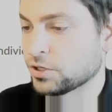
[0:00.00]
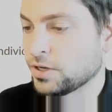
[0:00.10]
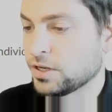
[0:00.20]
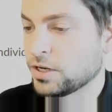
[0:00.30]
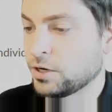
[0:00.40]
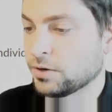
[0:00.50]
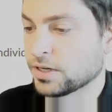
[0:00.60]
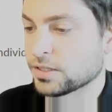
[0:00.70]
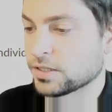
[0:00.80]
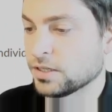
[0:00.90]
and here you
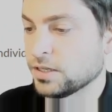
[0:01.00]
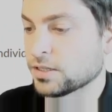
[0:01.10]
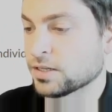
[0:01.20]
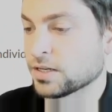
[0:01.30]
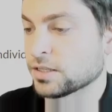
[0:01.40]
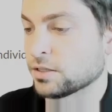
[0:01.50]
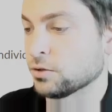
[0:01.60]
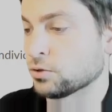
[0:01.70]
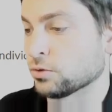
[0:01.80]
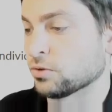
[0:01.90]
can see it says that
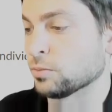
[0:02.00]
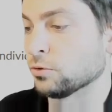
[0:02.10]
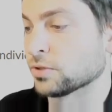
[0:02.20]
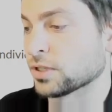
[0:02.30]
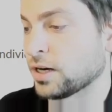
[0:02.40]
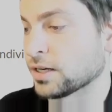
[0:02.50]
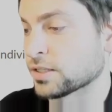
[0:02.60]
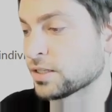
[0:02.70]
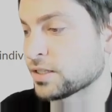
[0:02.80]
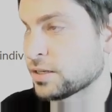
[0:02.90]
you should reboot the target
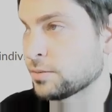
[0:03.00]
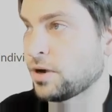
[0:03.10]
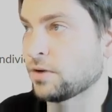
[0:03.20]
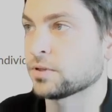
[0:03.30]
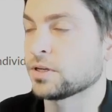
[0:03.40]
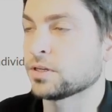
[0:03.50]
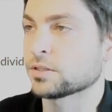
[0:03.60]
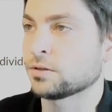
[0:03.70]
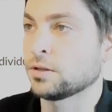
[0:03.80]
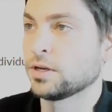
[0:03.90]
system after the
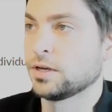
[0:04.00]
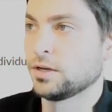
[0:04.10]
install.